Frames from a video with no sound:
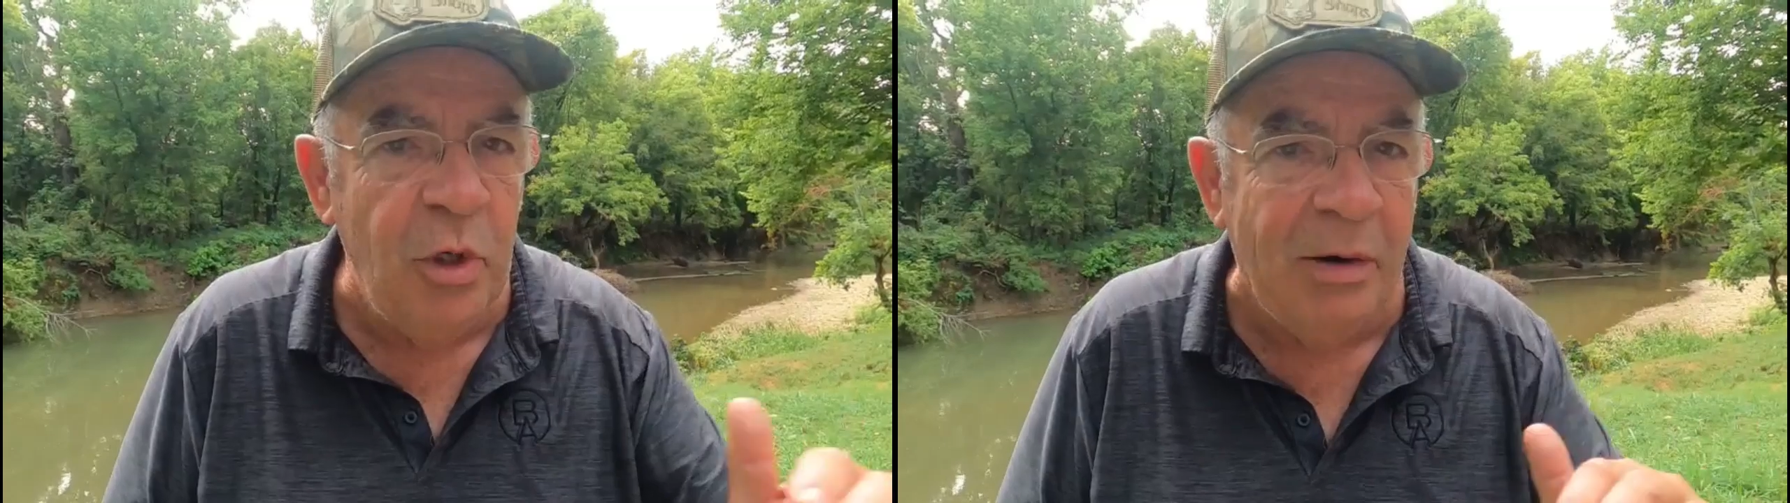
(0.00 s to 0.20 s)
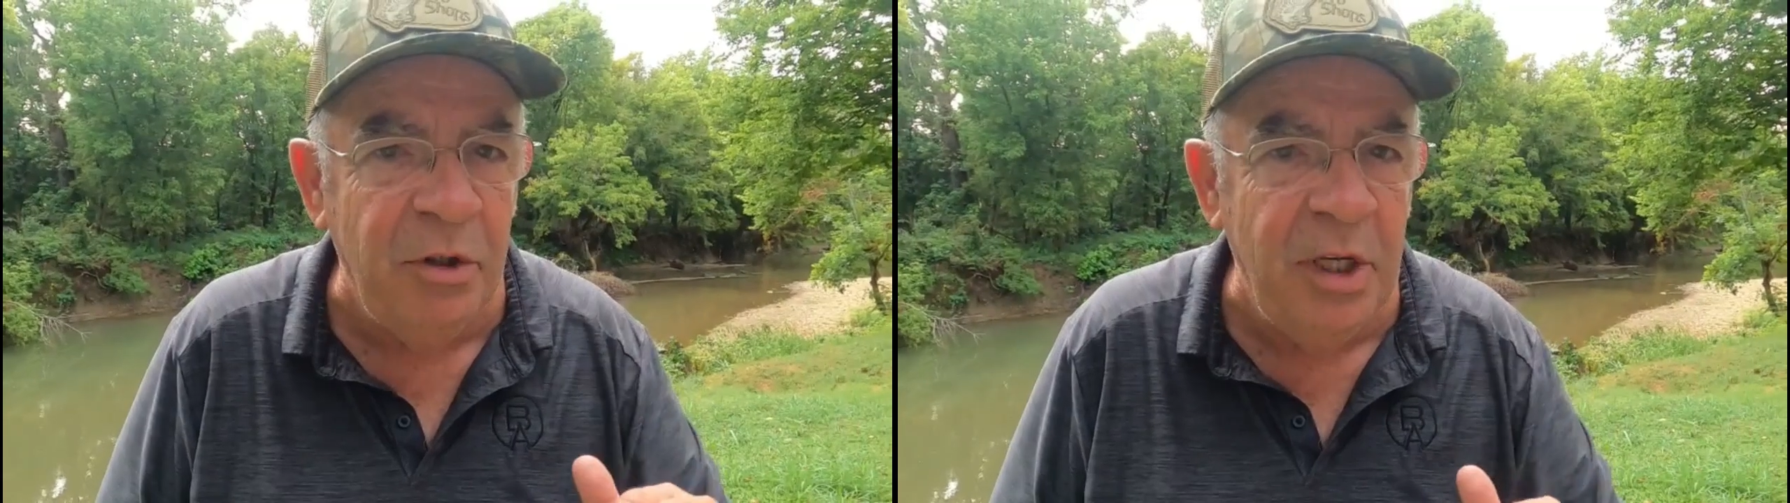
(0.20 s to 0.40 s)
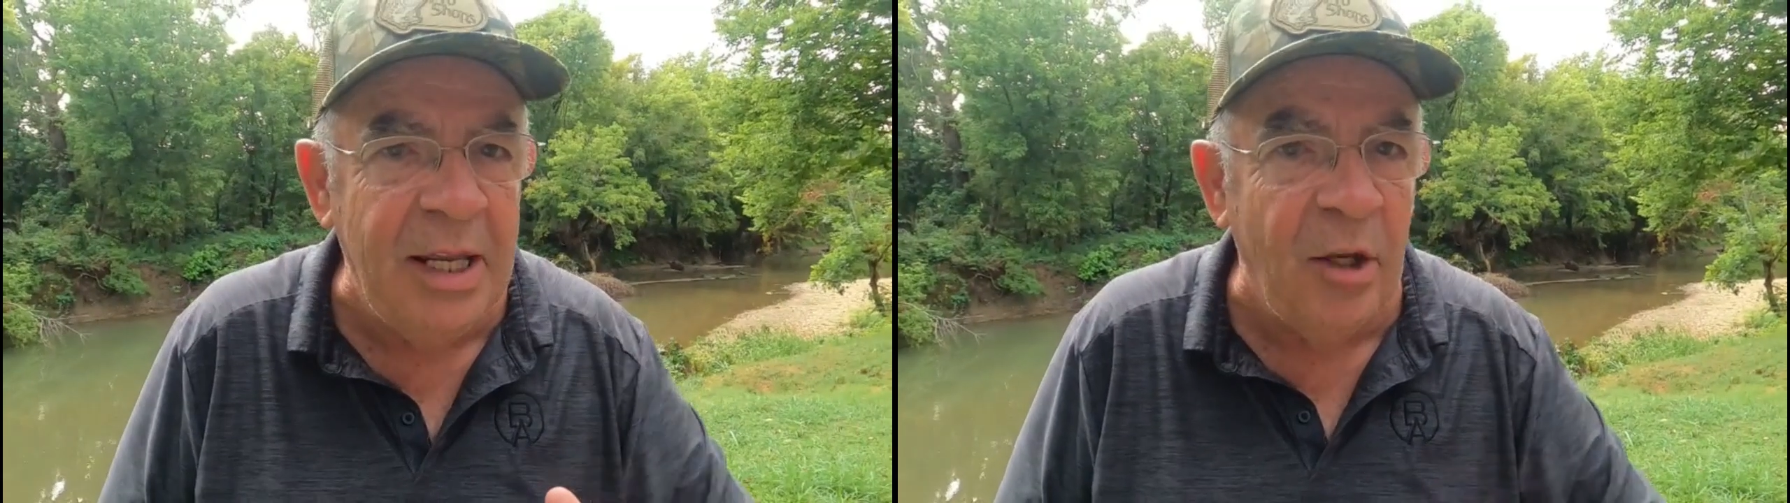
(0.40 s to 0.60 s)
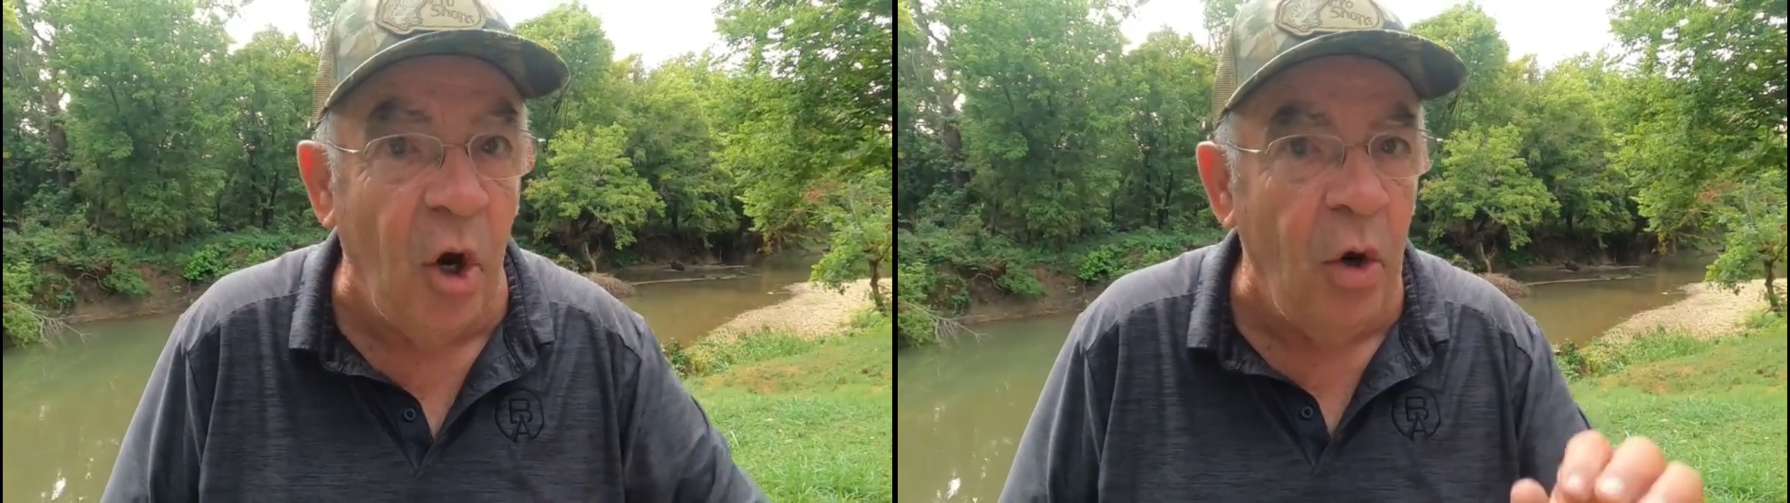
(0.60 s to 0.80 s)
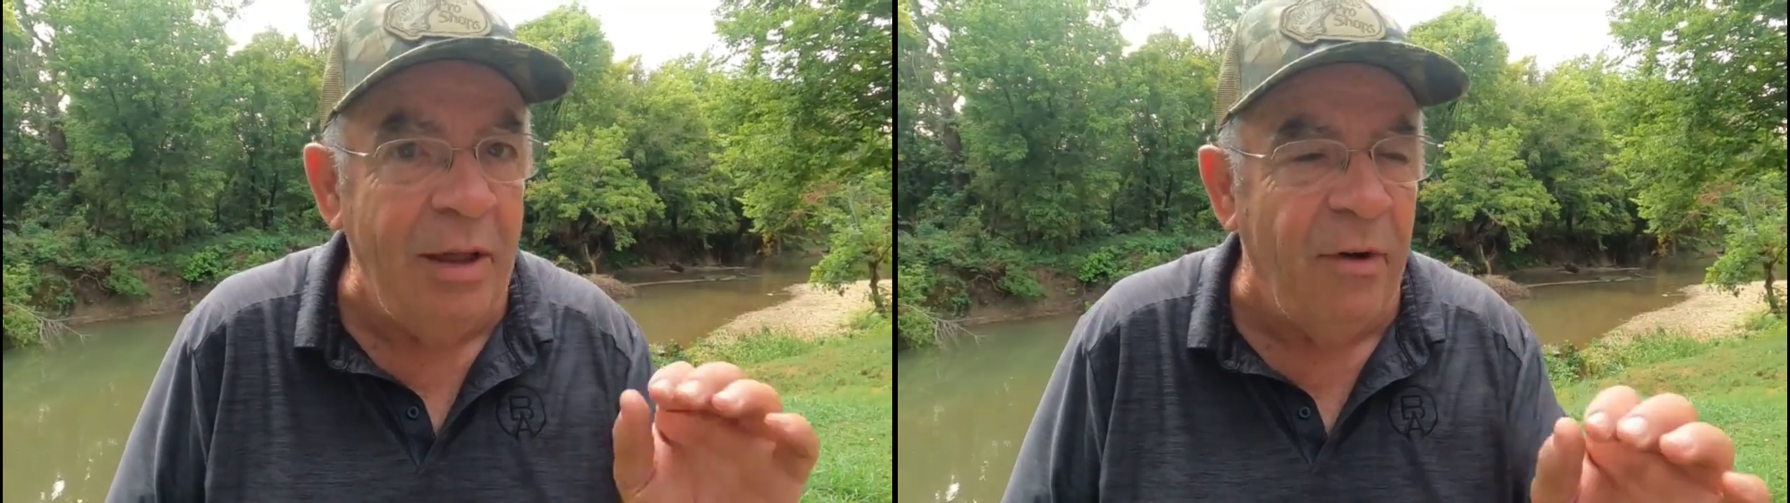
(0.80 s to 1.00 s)
you ever seen in the
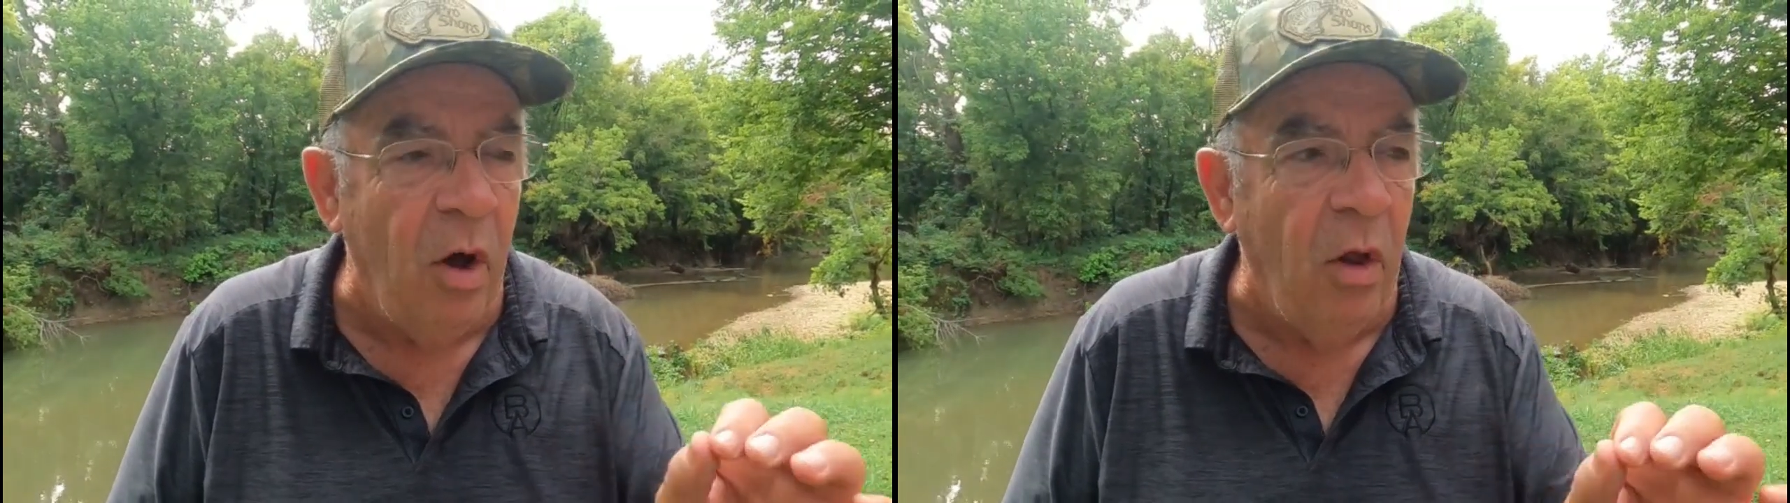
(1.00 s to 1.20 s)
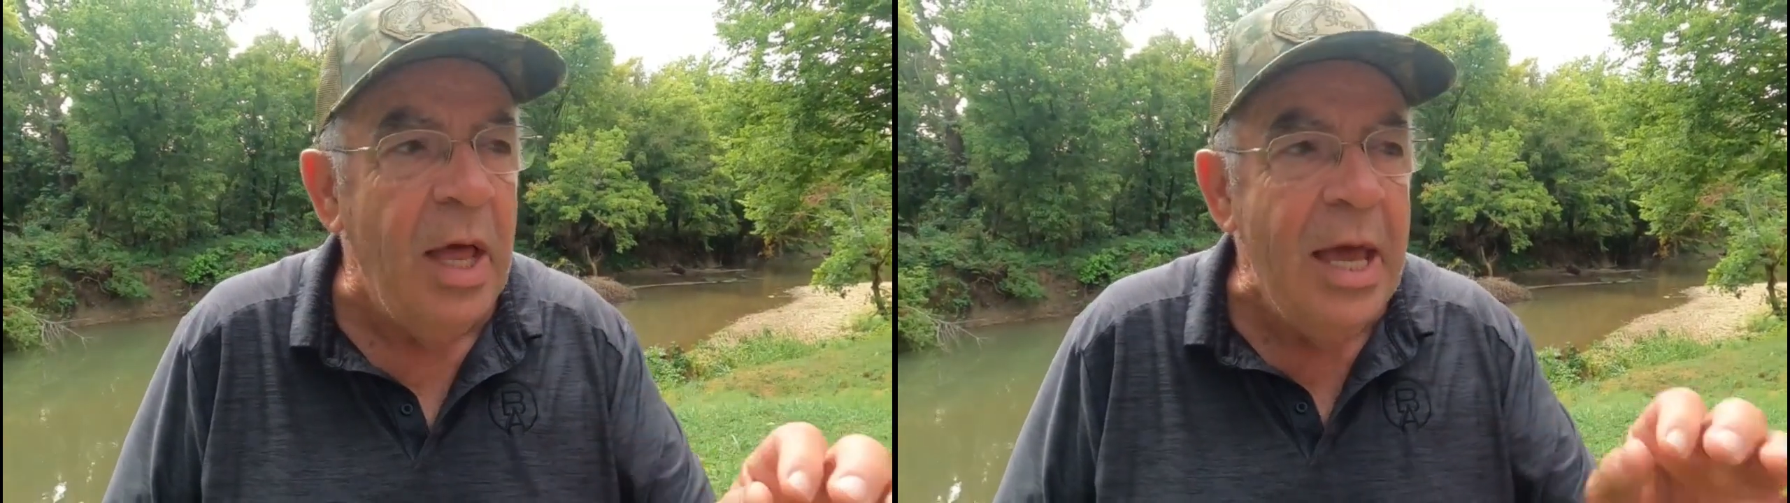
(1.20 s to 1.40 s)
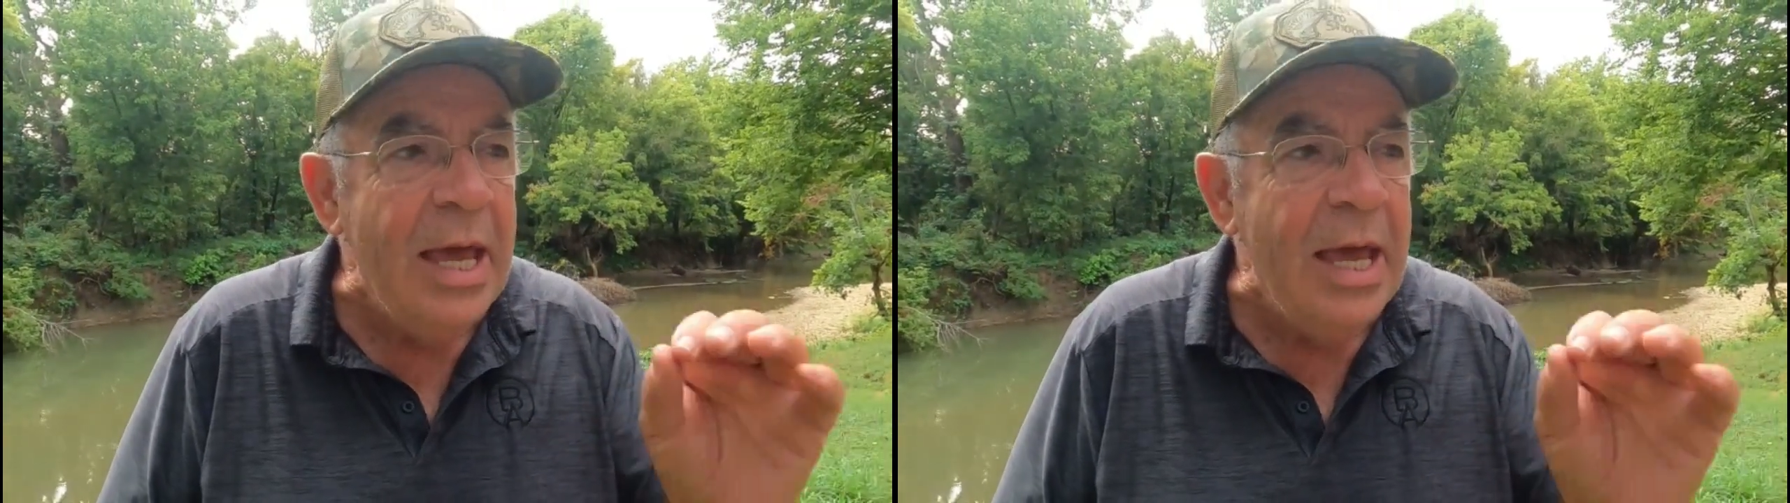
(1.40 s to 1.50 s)
early fall.